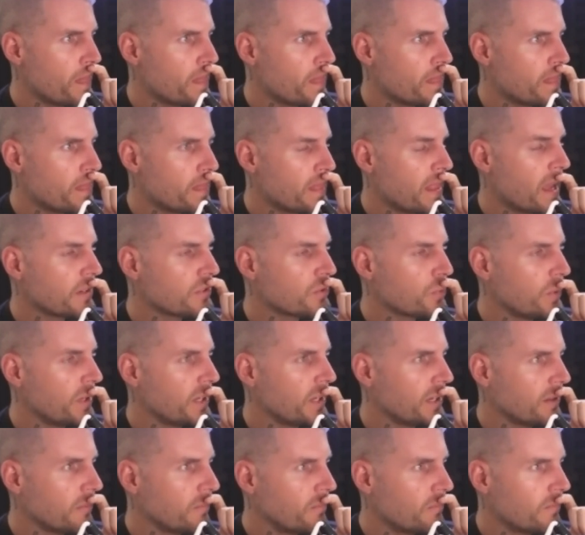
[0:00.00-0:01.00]
next
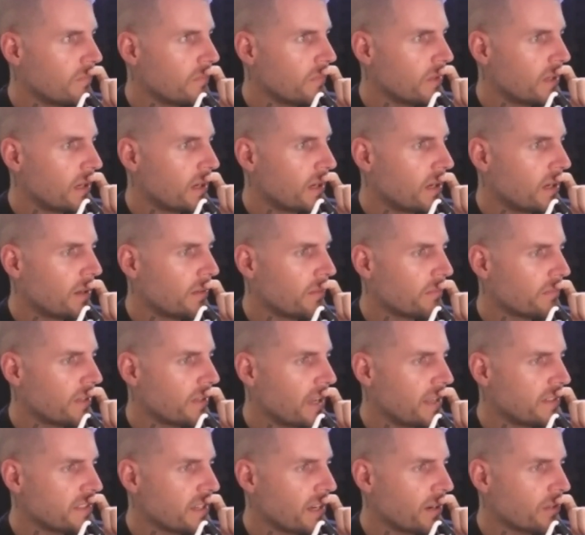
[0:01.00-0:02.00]
week.
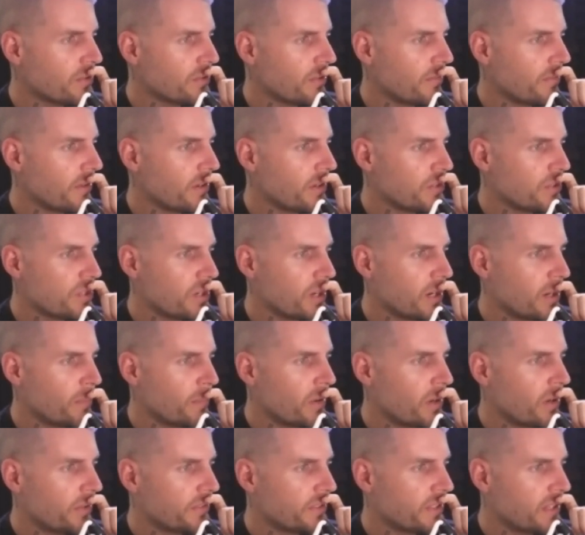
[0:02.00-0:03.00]
Dan's actually finishing up
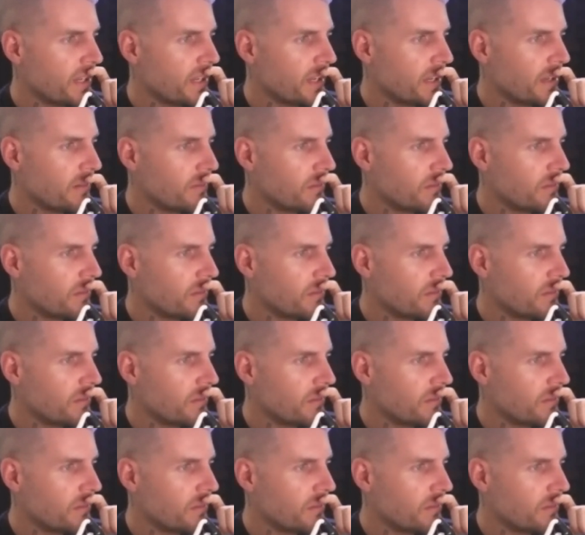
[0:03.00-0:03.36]
all today.